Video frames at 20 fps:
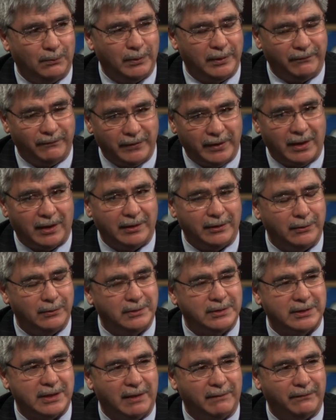when VIU
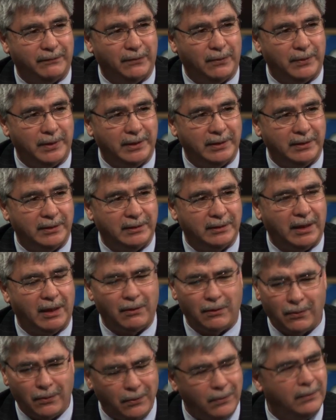stepped forward. A
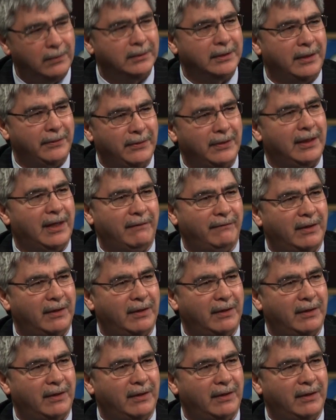whole nother level.